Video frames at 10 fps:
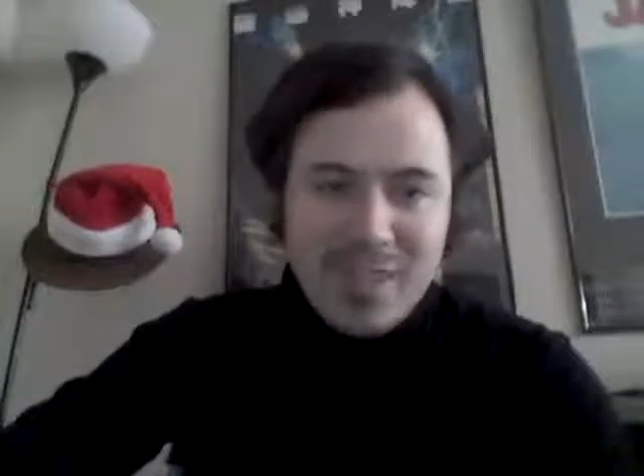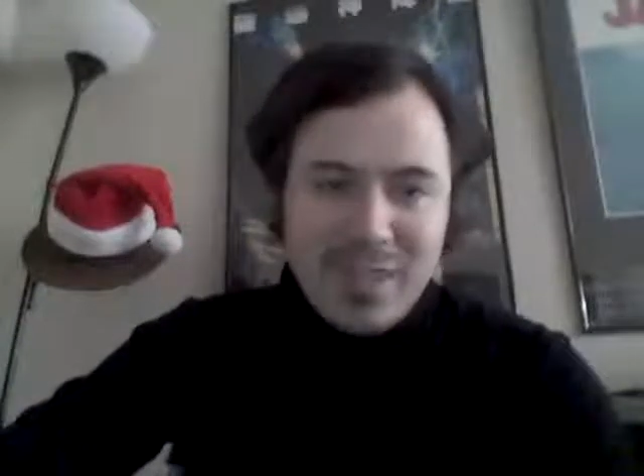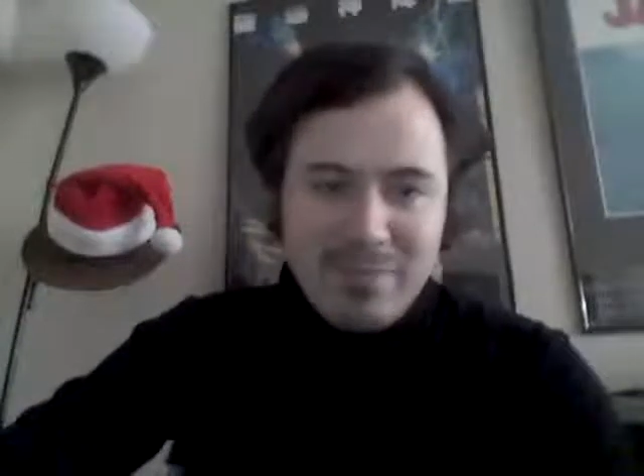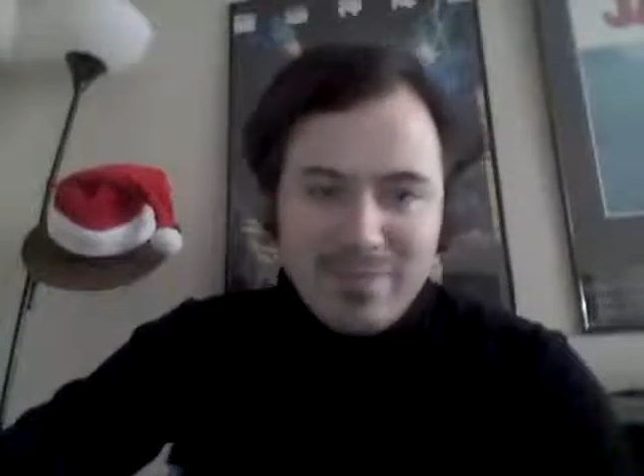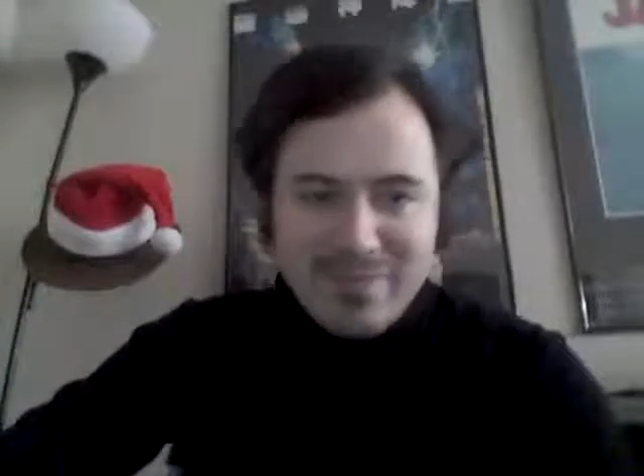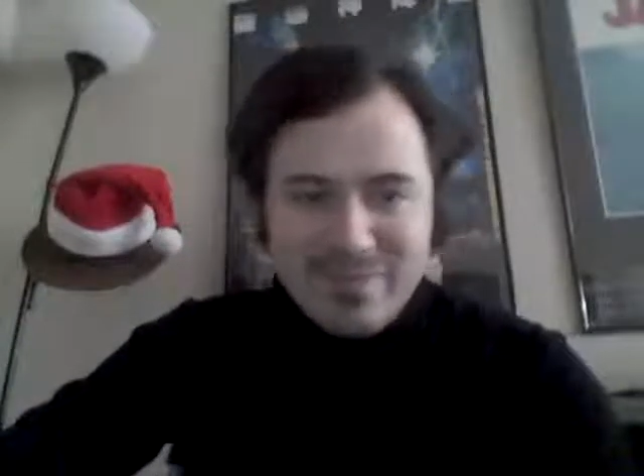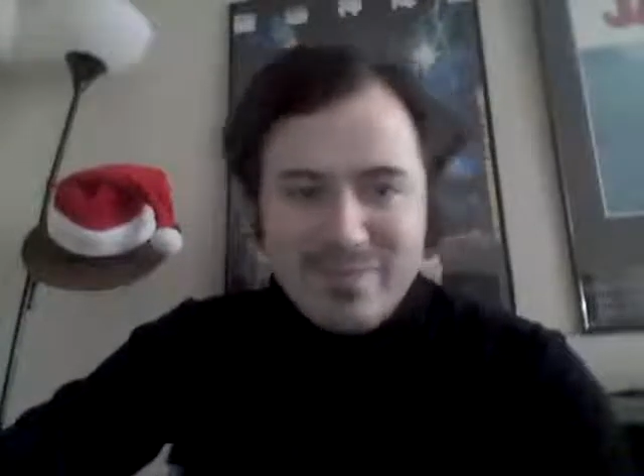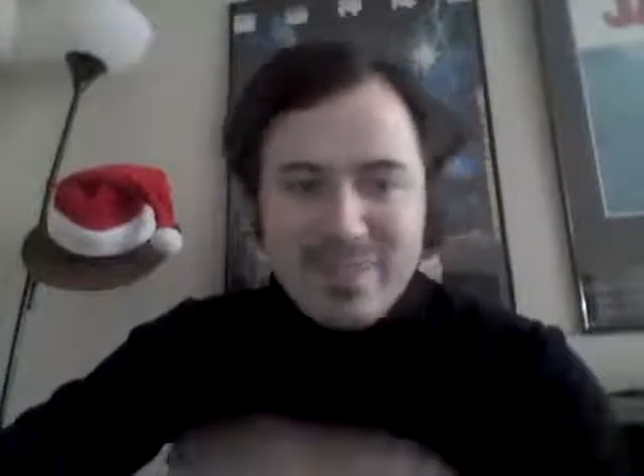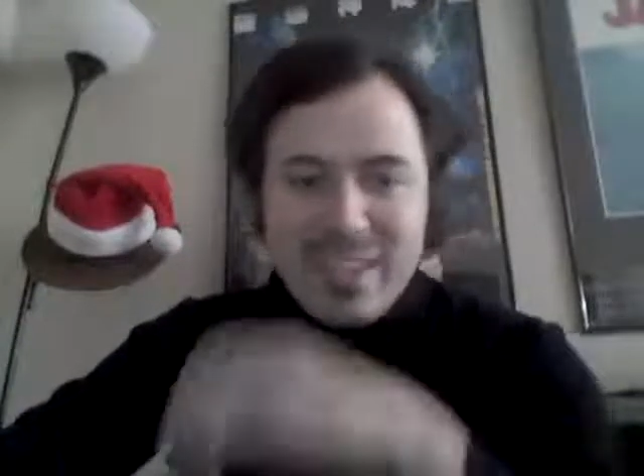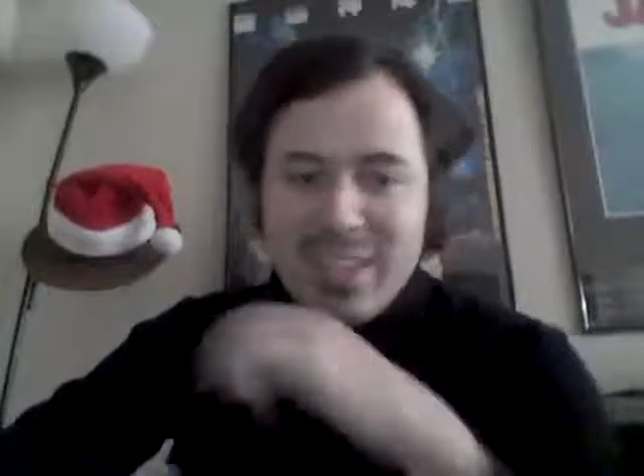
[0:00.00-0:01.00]
Yeah,
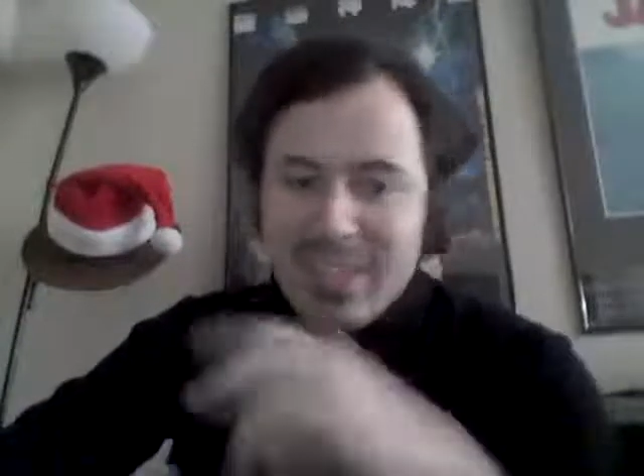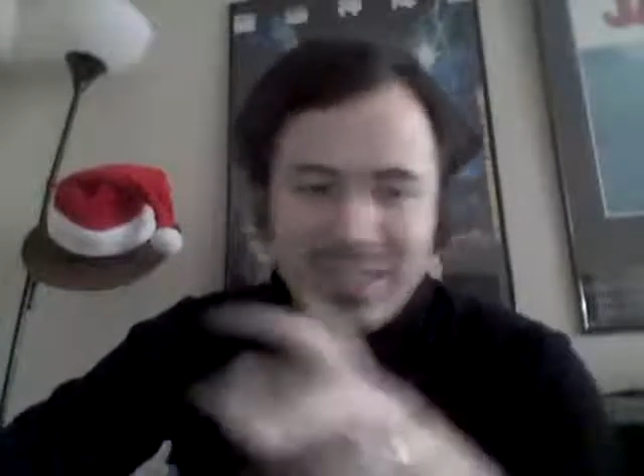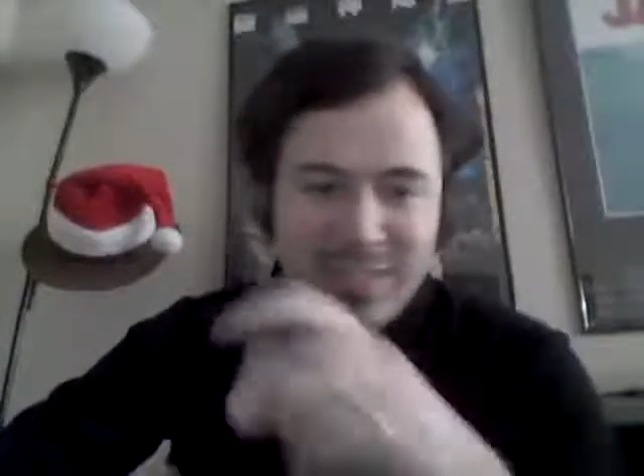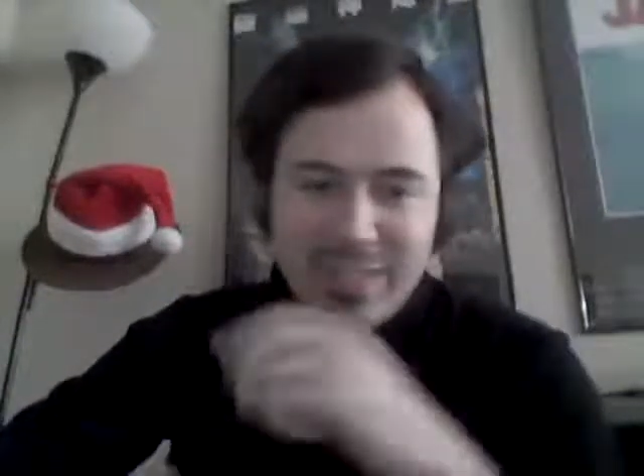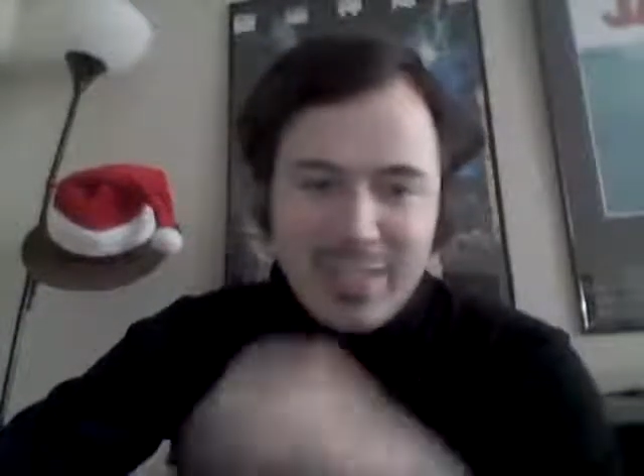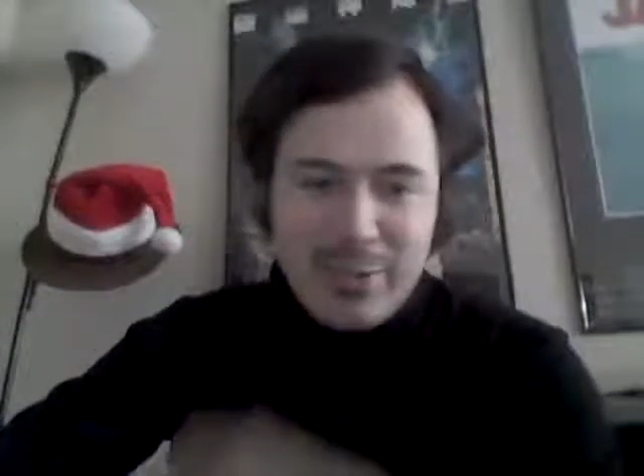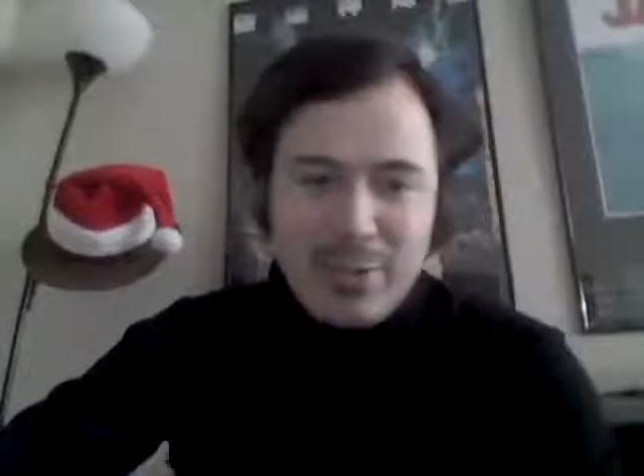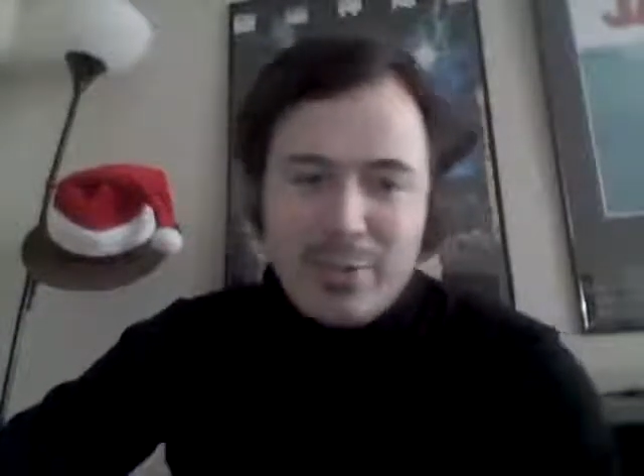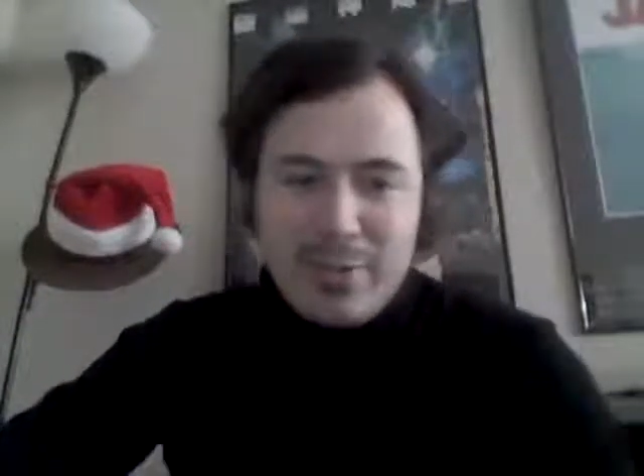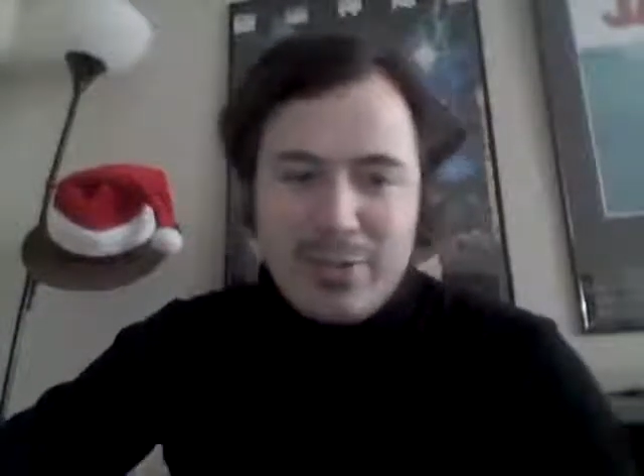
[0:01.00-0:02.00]
that's just a
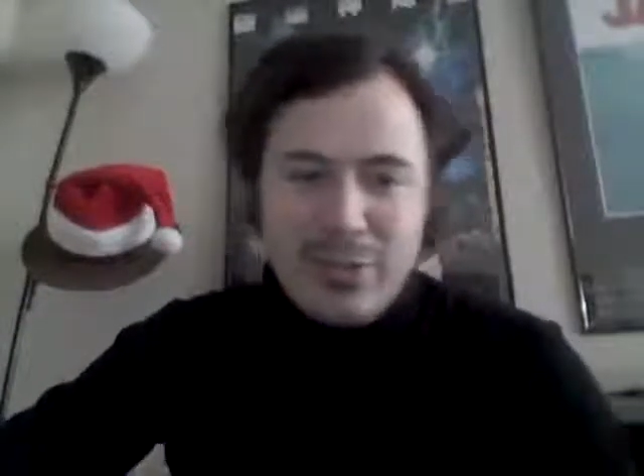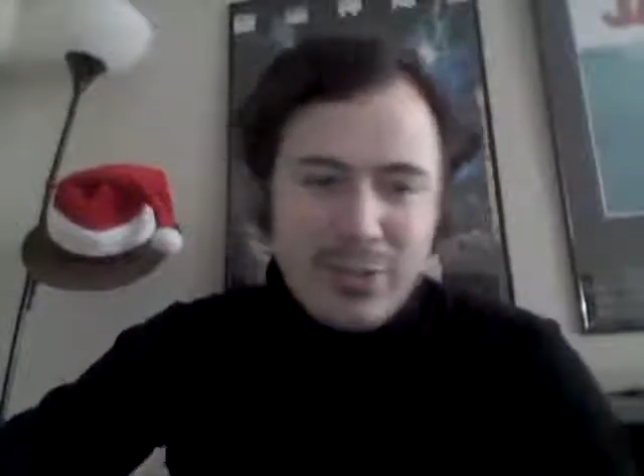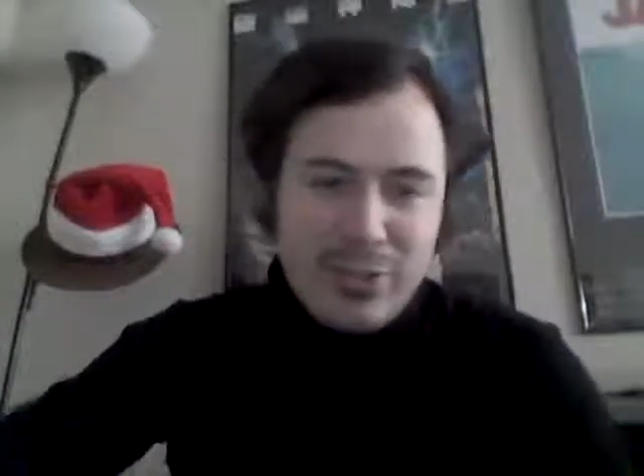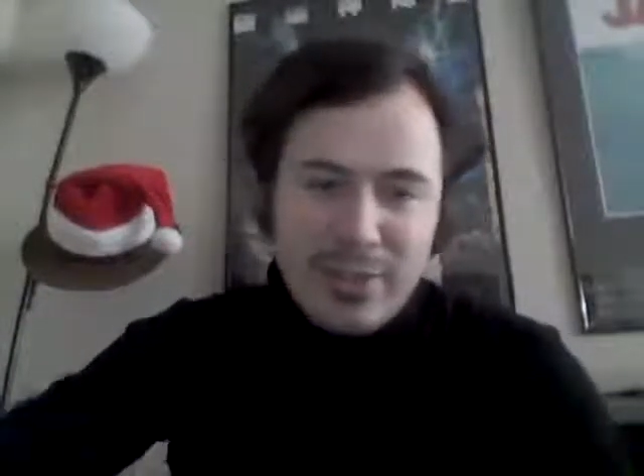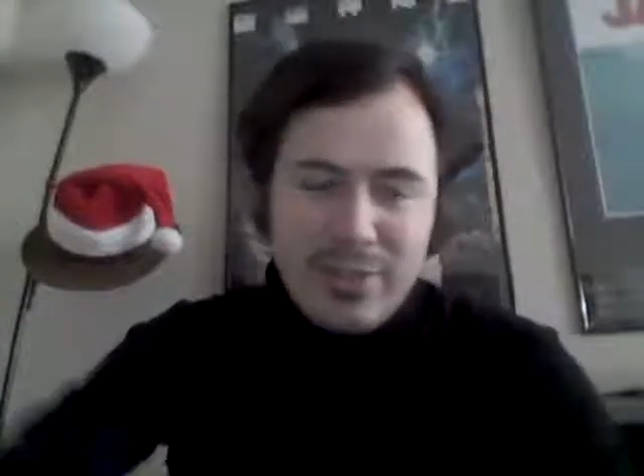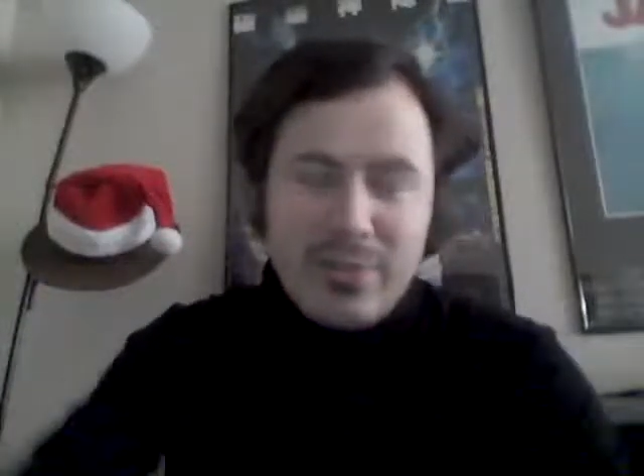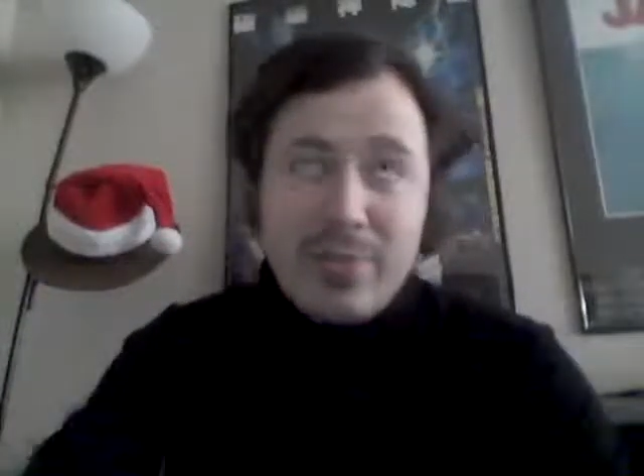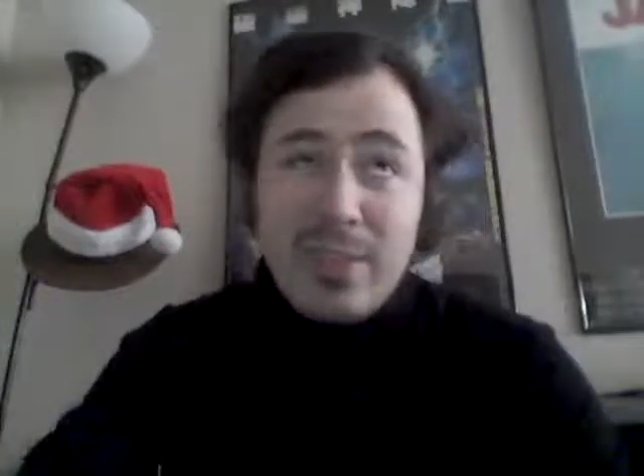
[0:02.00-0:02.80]
Christmas tradition I've